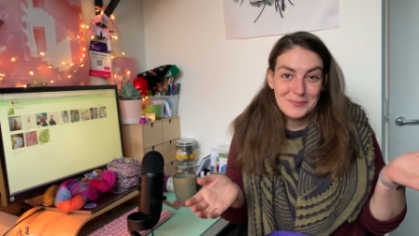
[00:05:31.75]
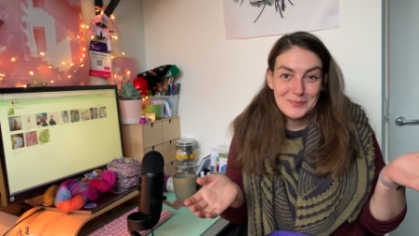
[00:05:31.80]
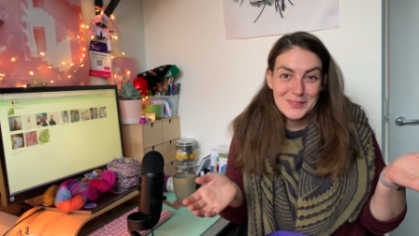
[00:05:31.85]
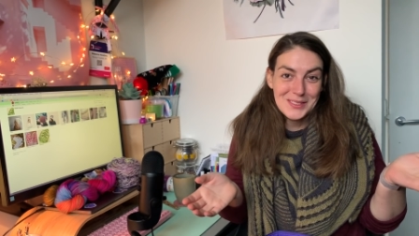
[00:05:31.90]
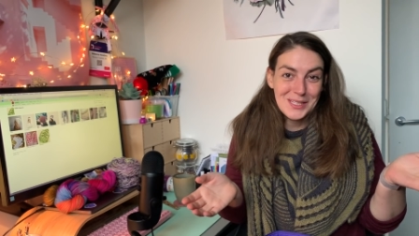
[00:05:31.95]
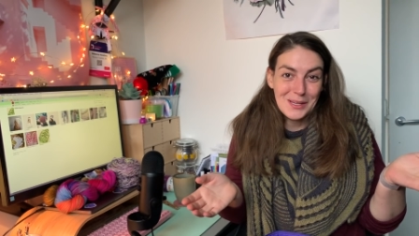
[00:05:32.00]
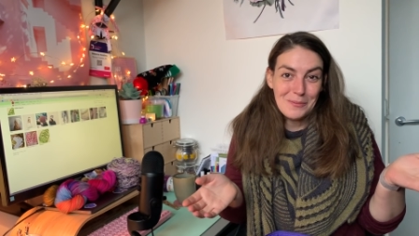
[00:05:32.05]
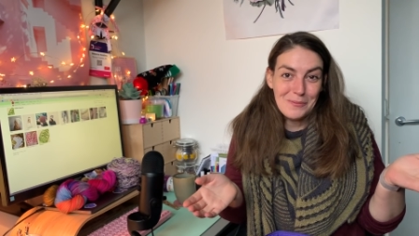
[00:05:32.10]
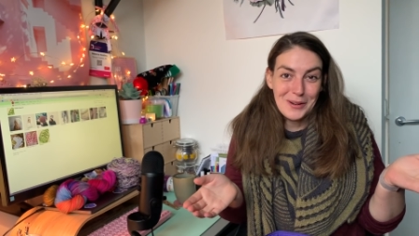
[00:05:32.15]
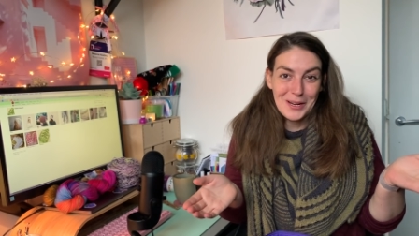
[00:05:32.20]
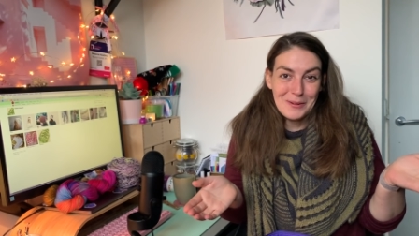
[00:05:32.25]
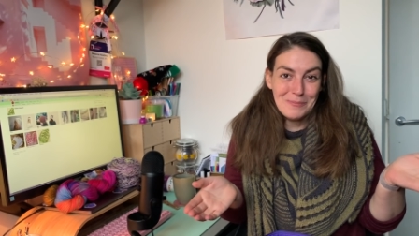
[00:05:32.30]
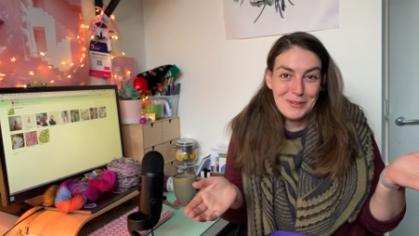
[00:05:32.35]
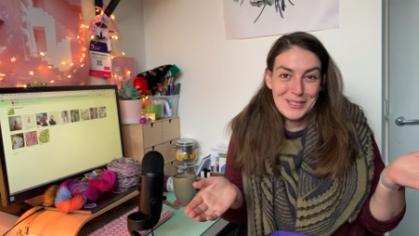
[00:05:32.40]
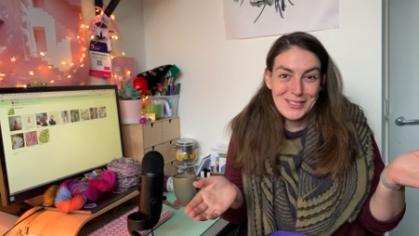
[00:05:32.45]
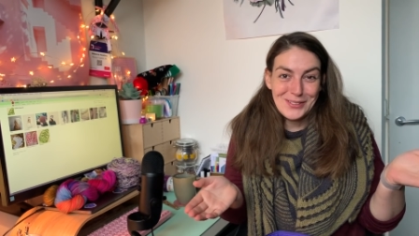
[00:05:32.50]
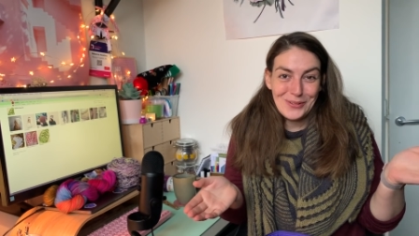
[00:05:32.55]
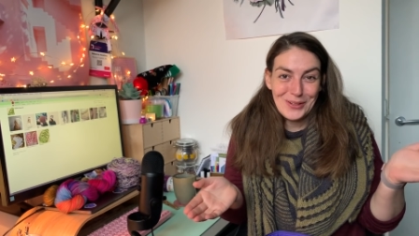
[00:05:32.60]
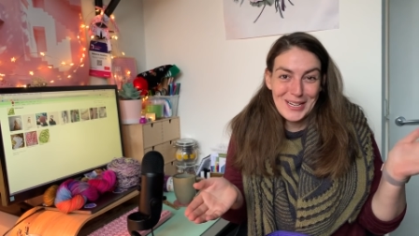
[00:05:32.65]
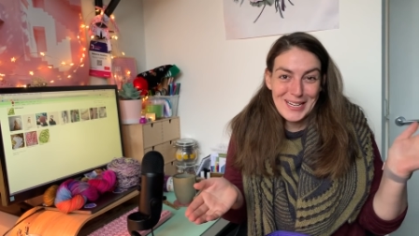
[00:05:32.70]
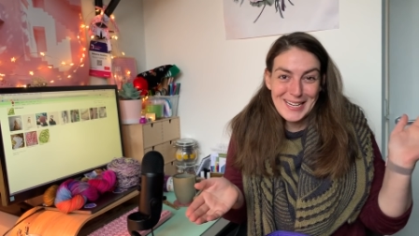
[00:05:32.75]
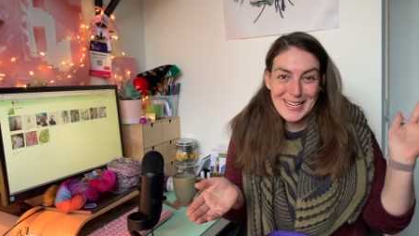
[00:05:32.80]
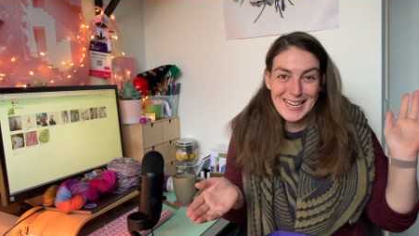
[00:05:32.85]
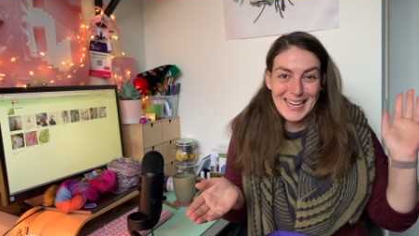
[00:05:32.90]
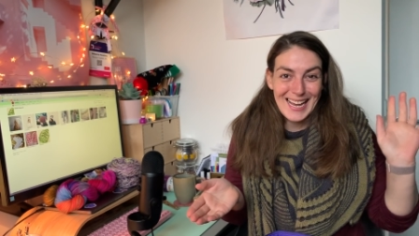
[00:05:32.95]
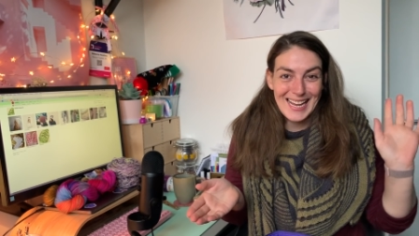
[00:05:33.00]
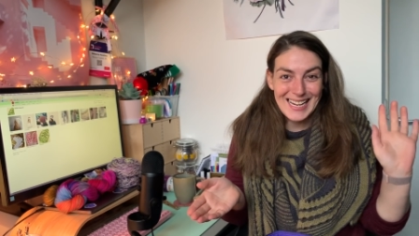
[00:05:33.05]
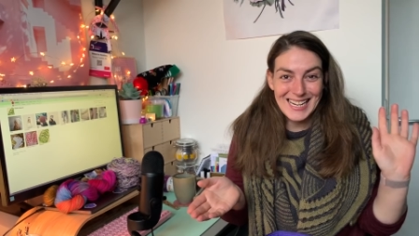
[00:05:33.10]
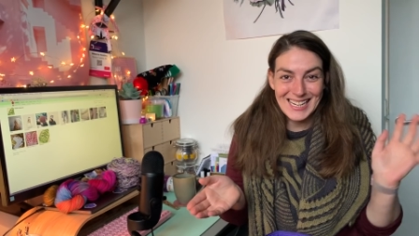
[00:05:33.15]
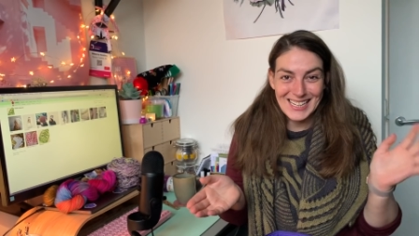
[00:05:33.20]
somewhere between
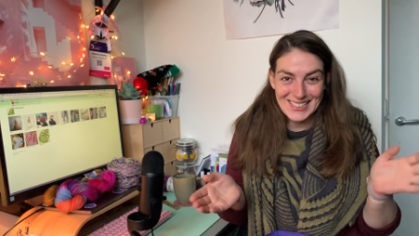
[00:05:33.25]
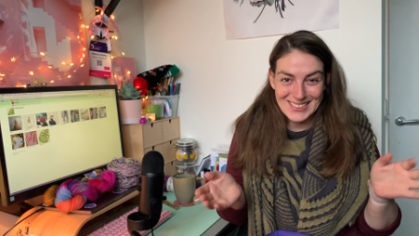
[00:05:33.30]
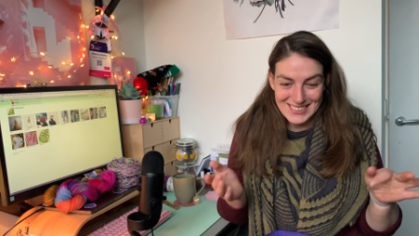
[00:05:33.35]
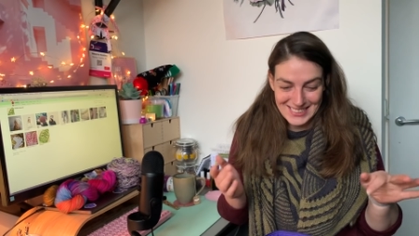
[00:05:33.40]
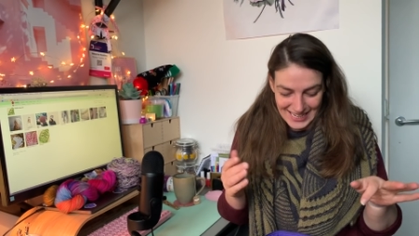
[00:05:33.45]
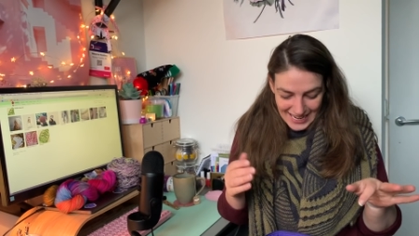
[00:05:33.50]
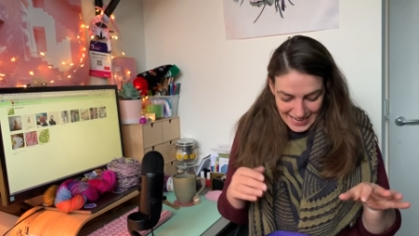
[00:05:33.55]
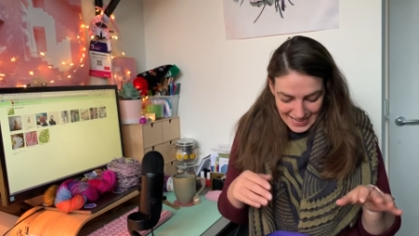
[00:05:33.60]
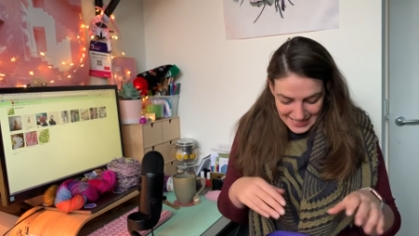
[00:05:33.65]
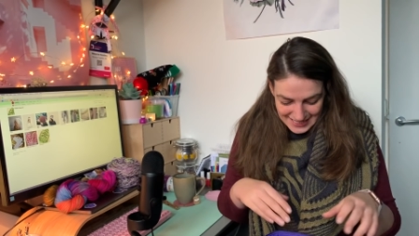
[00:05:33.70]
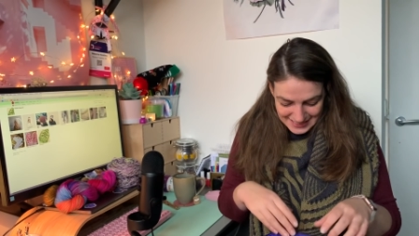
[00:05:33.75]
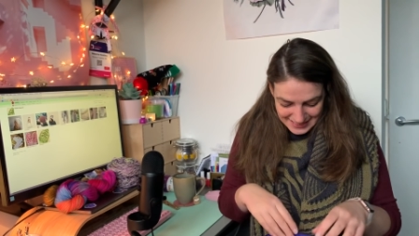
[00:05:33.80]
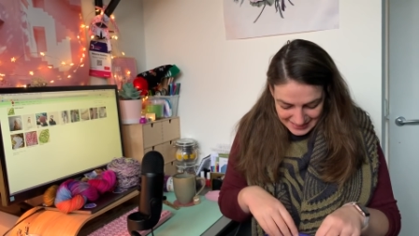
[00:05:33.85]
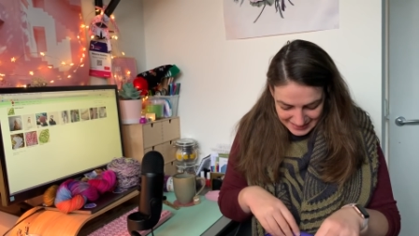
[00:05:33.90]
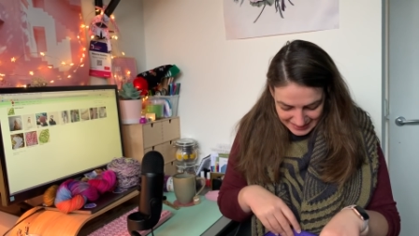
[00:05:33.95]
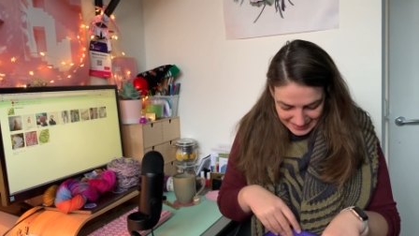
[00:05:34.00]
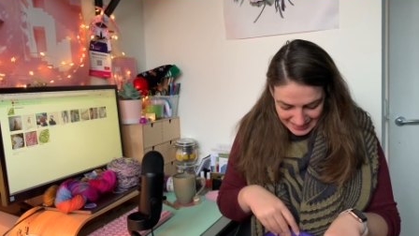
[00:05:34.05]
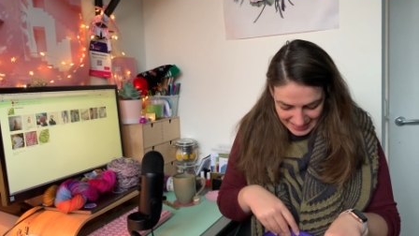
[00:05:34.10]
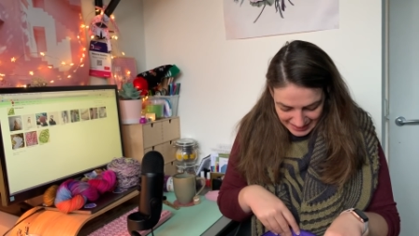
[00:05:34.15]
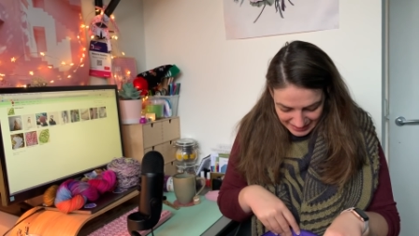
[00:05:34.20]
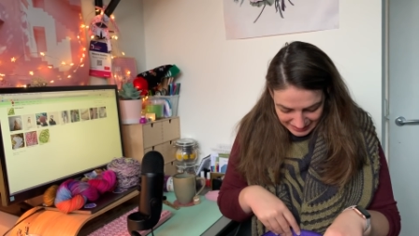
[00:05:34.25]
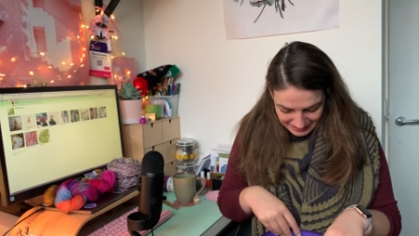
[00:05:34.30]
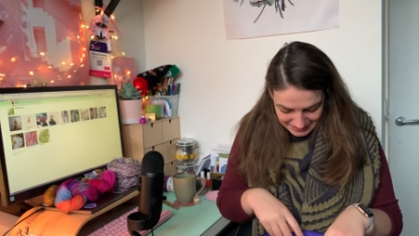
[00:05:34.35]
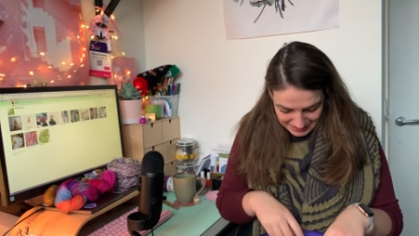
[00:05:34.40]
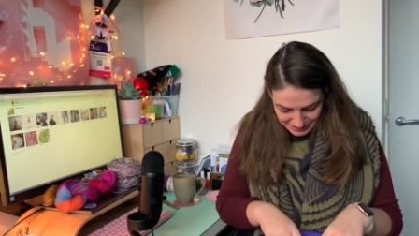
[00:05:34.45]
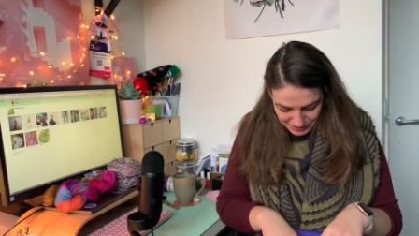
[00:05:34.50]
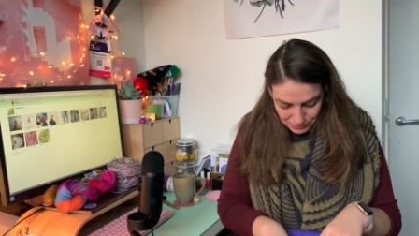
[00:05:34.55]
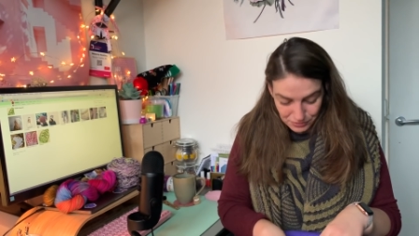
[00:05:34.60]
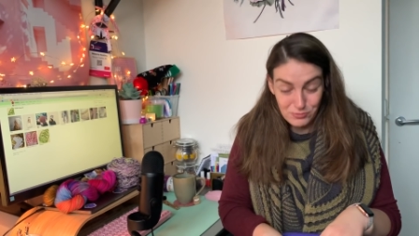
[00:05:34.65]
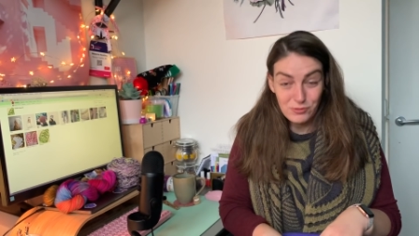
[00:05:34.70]
England and the
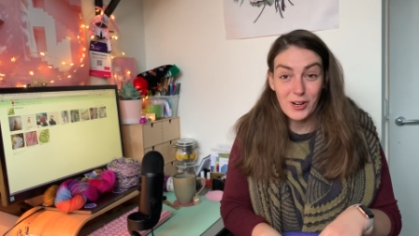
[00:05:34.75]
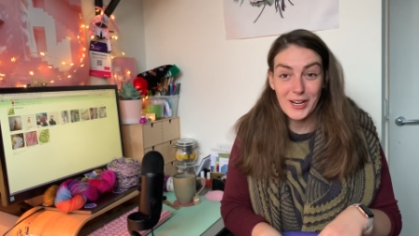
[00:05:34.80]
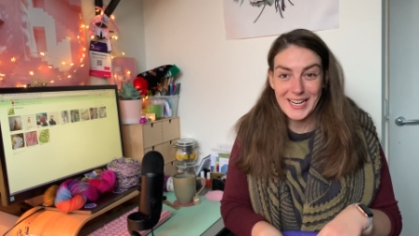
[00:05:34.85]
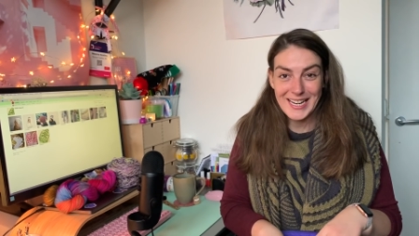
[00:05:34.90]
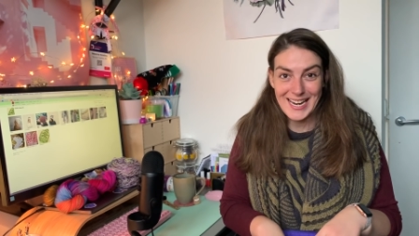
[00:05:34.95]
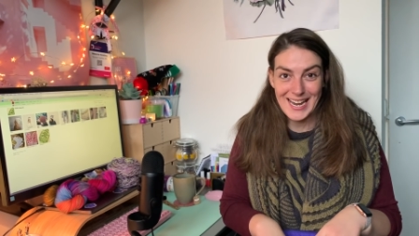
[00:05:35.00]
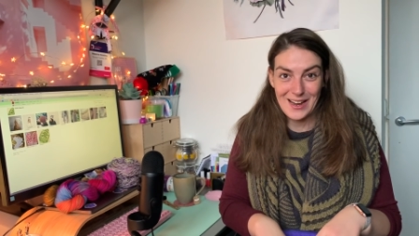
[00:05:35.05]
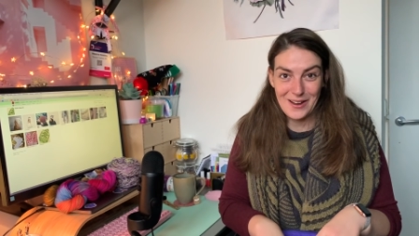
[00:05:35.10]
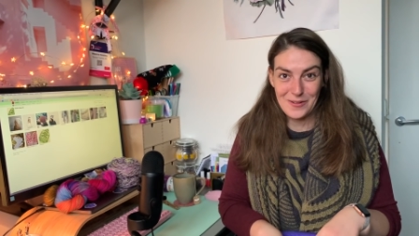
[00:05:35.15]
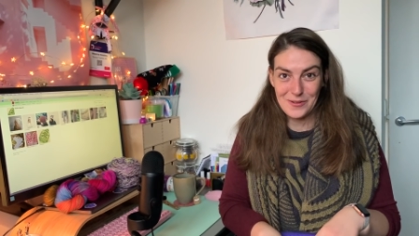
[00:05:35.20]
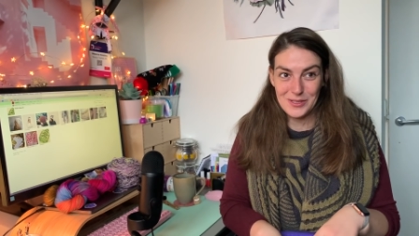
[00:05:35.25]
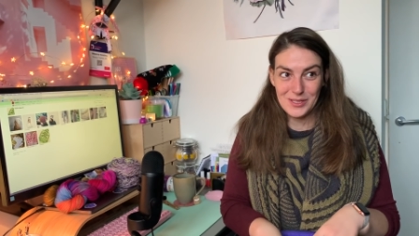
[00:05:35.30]
Netherlands right now.